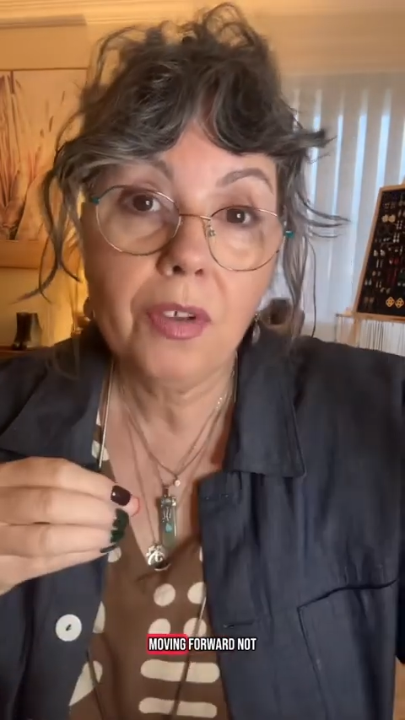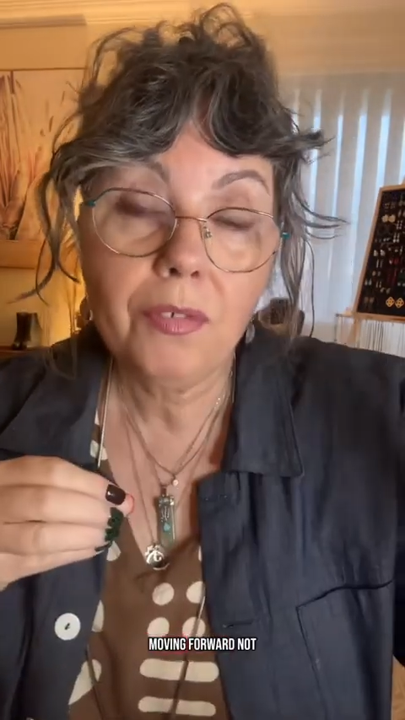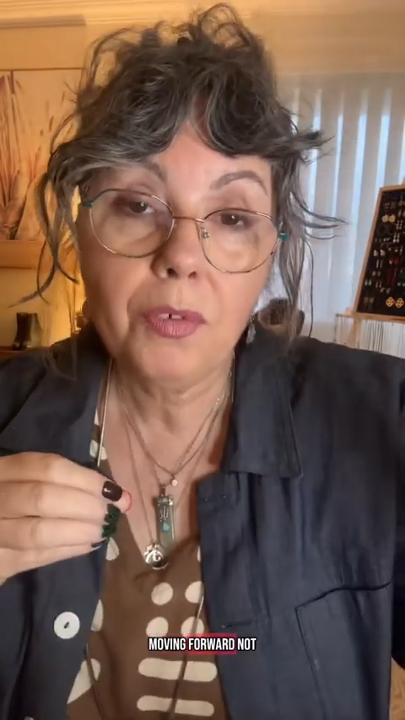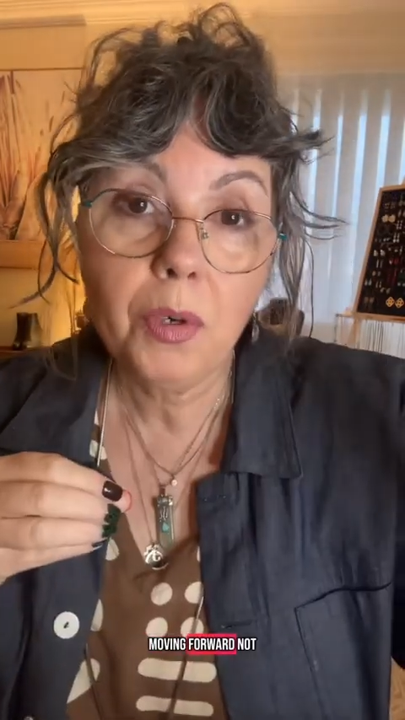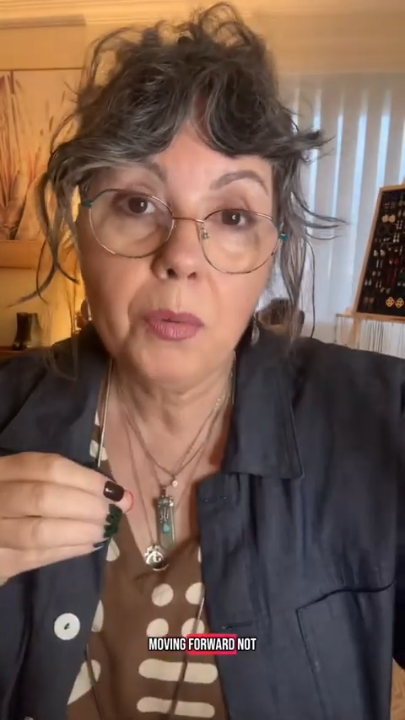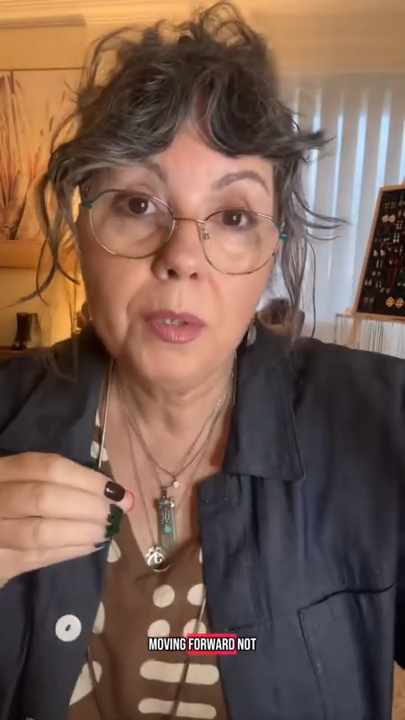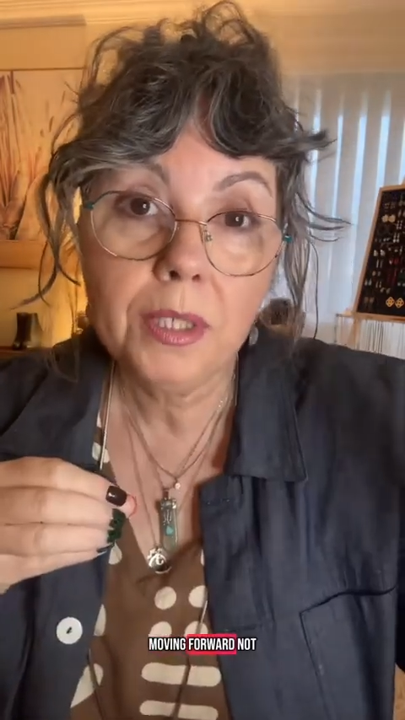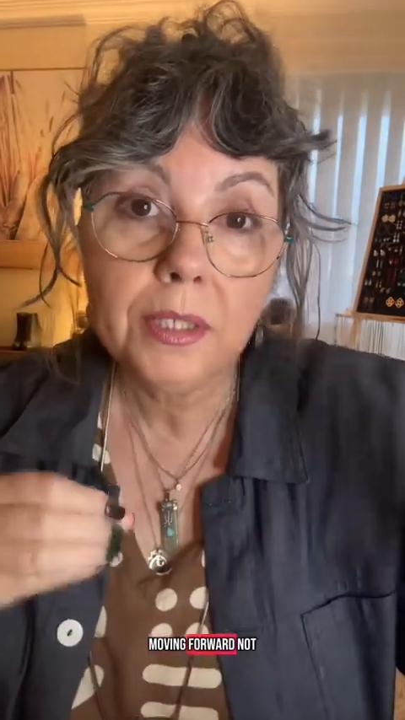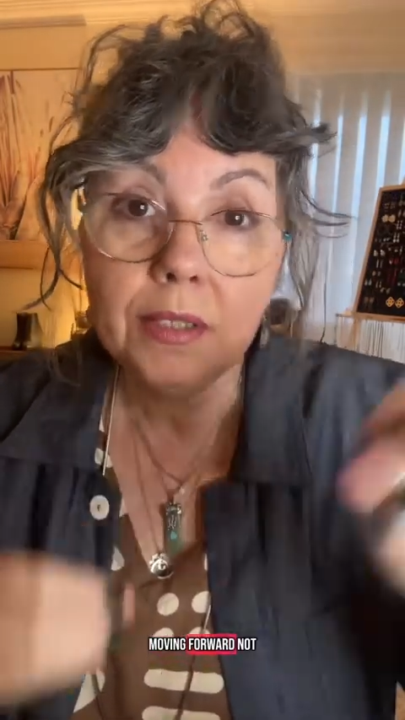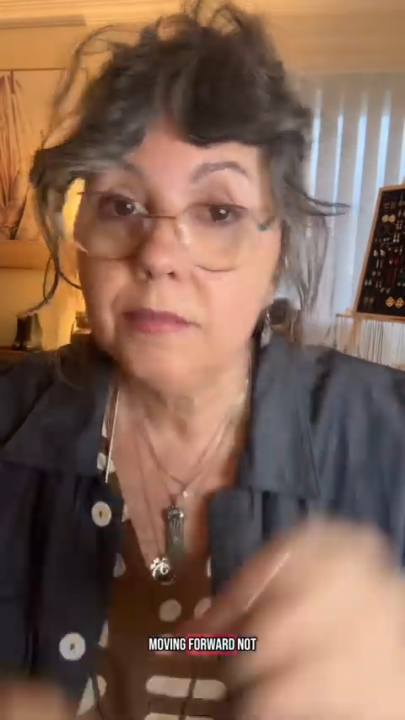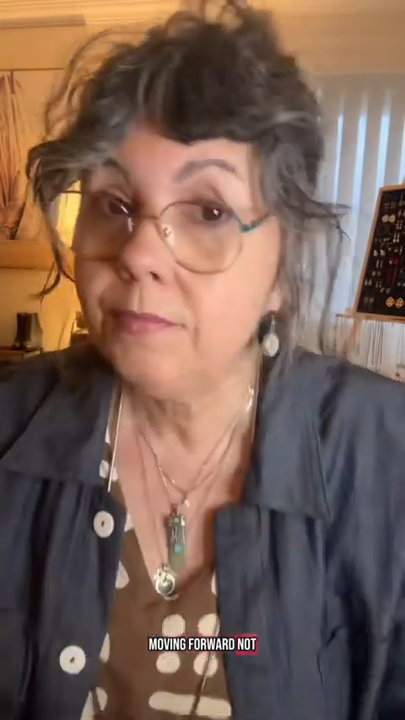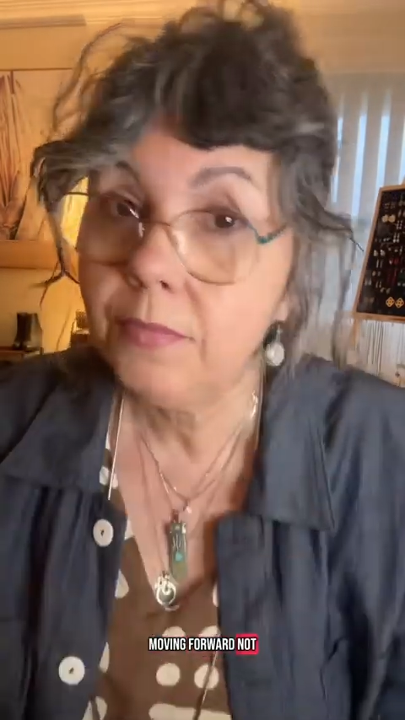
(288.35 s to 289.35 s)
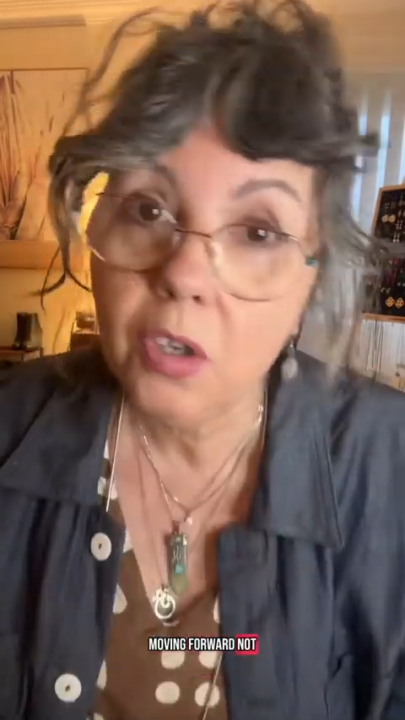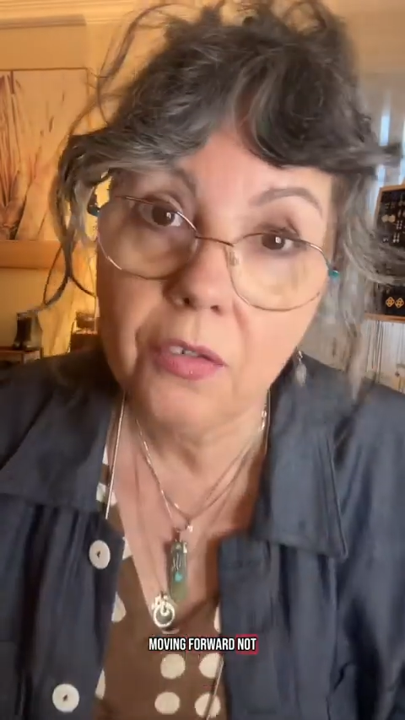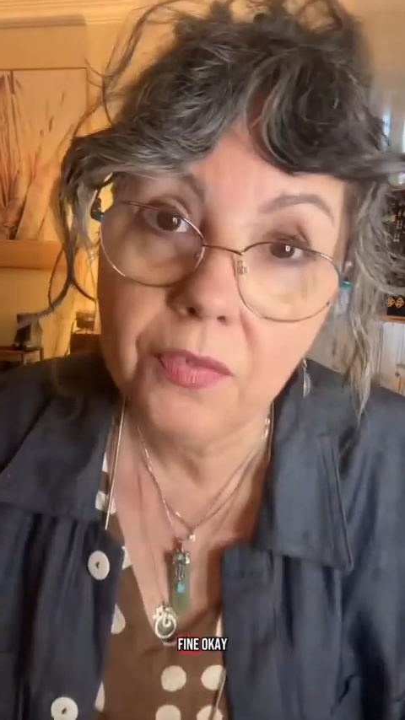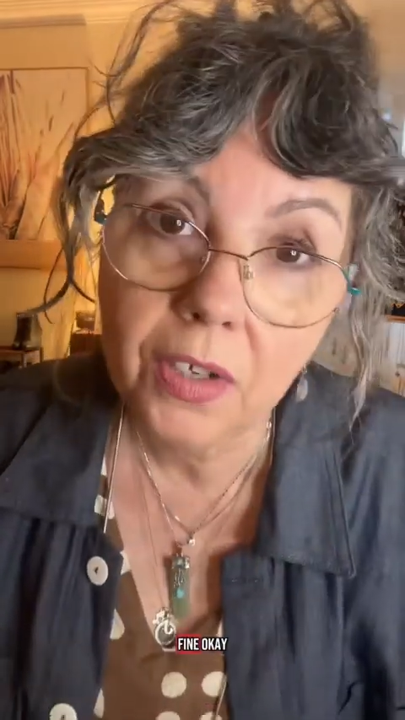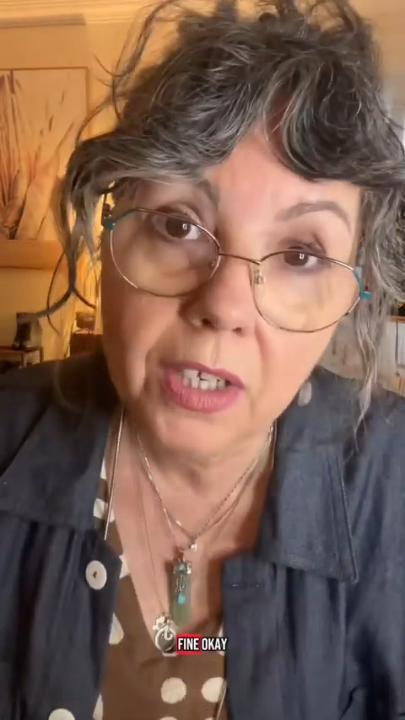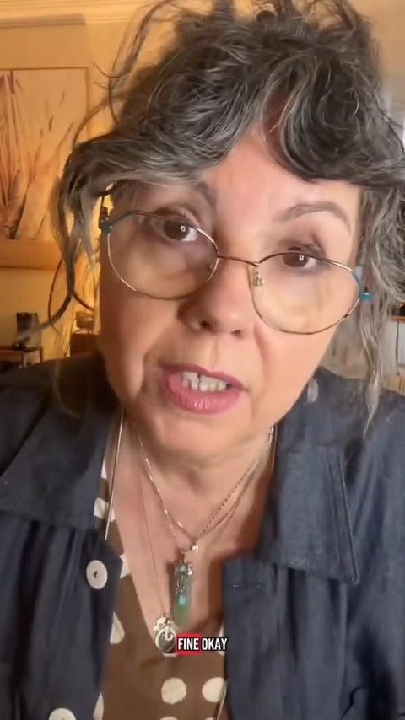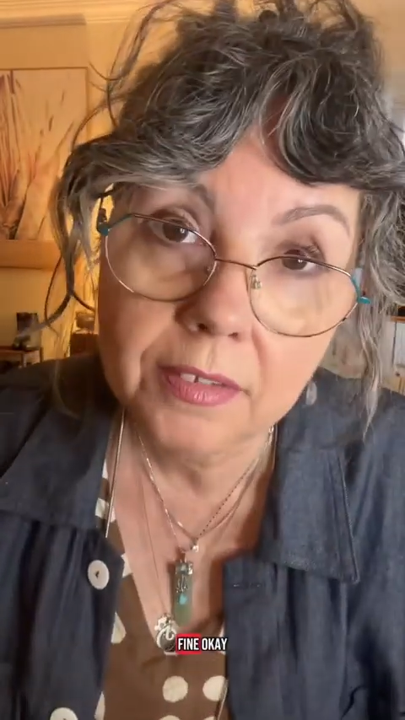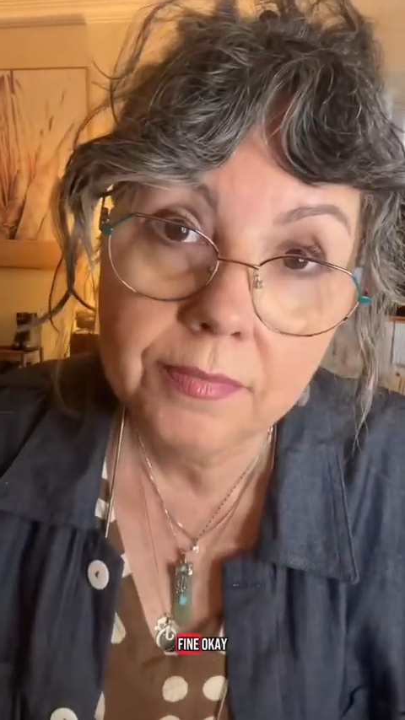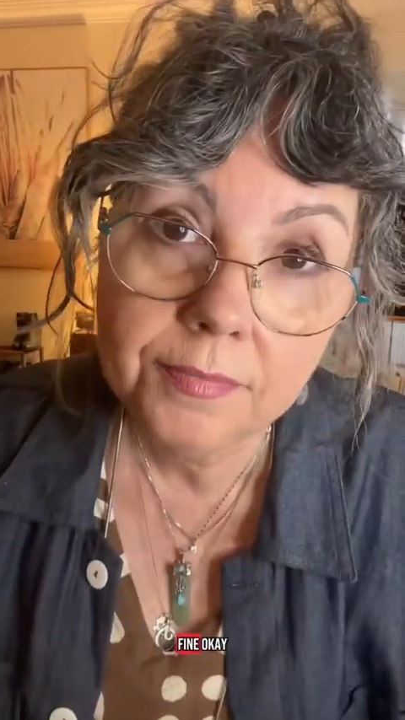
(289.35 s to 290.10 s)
forward, not fine.